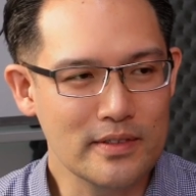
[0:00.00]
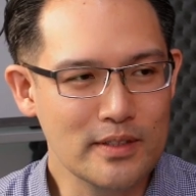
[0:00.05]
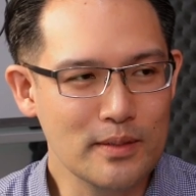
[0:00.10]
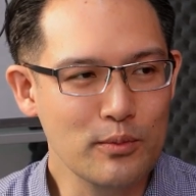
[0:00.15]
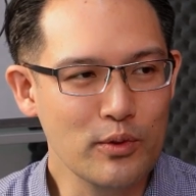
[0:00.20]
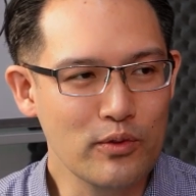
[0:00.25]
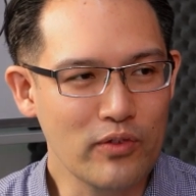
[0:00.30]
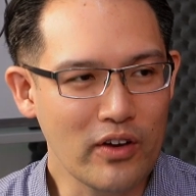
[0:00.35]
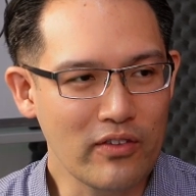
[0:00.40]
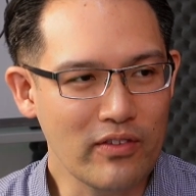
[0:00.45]

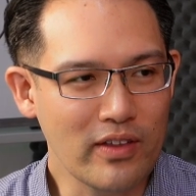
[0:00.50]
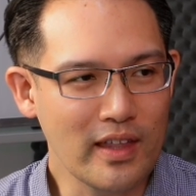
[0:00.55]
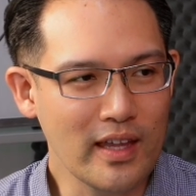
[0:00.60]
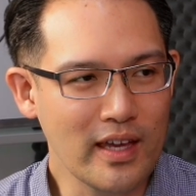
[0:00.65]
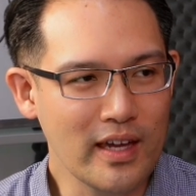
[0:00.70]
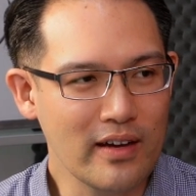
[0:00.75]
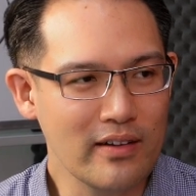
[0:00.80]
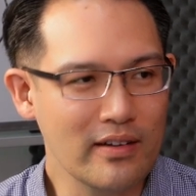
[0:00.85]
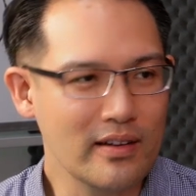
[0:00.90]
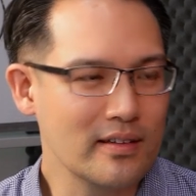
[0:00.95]
move over
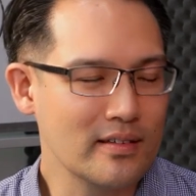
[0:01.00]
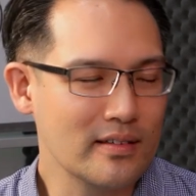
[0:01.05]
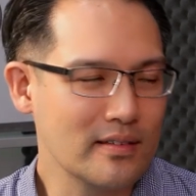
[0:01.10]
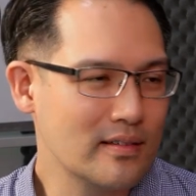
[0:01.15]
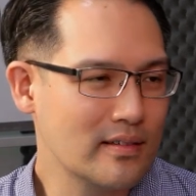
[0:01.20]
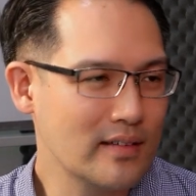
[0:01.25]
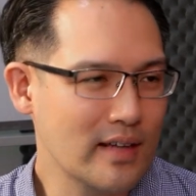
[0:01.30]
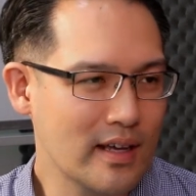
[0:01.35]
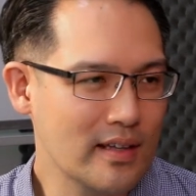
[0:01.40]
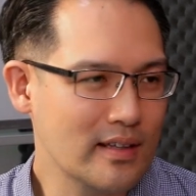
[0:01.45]
there and
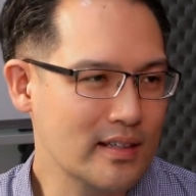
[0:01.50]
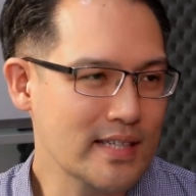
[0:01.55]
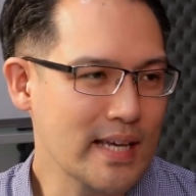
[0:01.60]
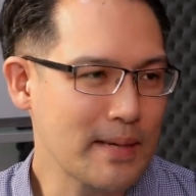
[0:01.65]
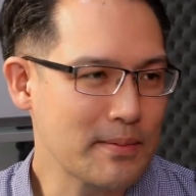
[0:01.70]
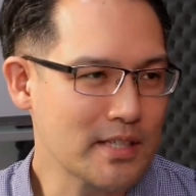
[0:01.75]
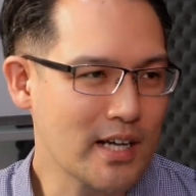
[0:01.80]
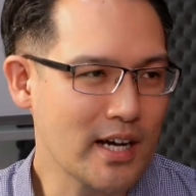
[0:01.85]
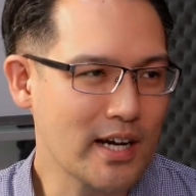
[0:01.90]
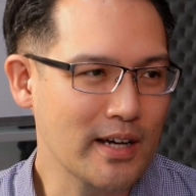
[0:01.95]
at the same
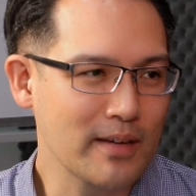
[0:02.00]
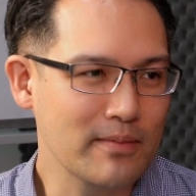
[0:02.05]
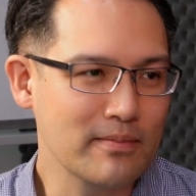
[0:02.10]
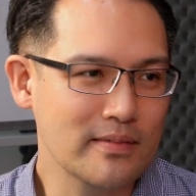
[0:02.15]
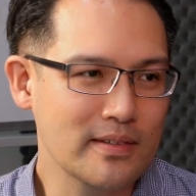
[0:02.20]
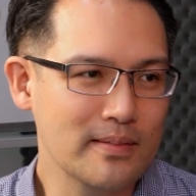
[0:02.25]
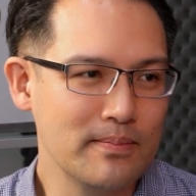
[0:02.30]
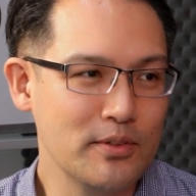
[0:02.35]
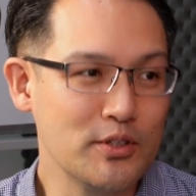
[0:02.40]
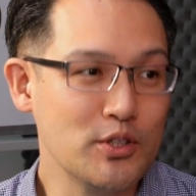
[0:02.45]
time
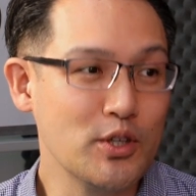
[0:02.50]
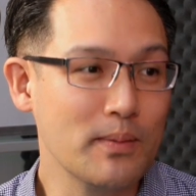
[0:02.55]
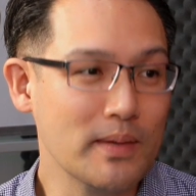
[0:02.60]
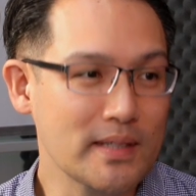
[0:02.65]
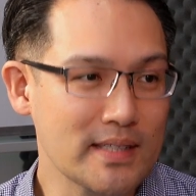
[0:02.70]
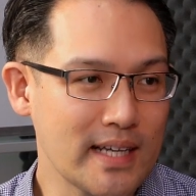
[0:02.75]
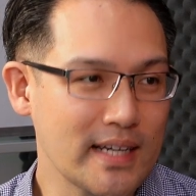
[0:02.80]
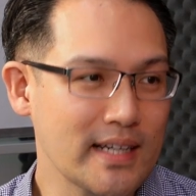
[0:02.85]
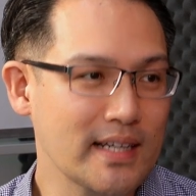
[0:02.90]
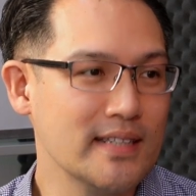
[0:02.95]
pursue my
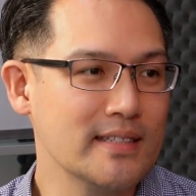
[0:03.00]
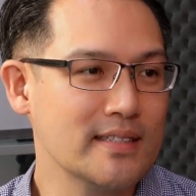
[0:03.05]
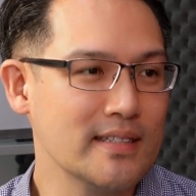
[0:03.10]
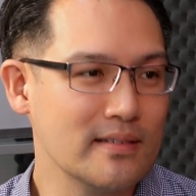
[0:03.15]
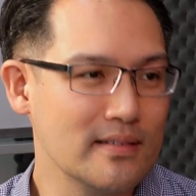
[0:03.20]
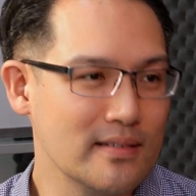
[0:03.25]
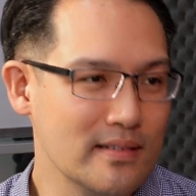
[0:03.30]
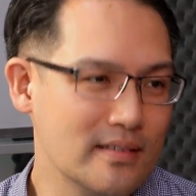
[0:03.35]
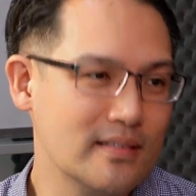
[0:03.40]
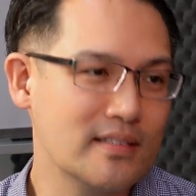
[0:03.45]
studies
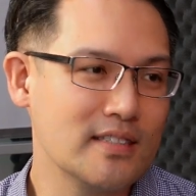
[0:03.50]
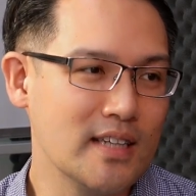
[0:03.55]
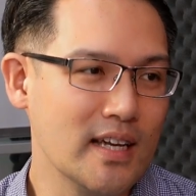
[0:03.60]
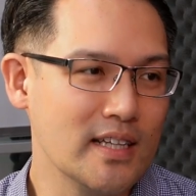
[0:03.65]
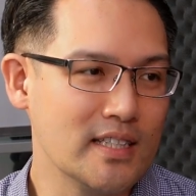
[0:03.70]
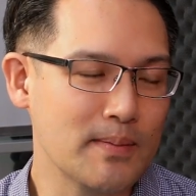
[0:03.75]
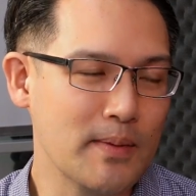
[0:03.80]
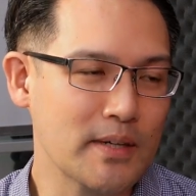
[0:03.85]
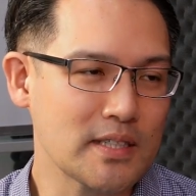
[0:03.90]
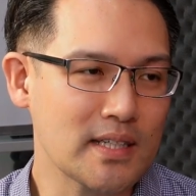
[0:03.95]
and
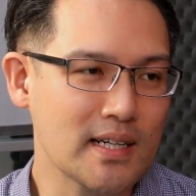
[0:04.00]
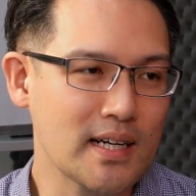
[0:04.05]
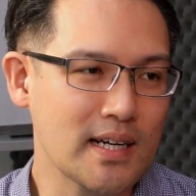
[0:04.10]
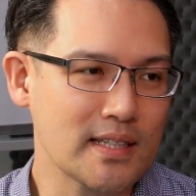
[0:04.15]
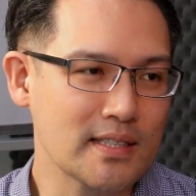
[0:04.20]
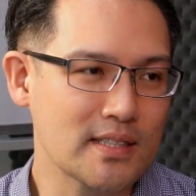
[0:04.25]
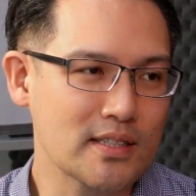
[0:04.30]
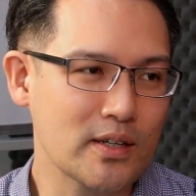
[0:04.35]
specialize.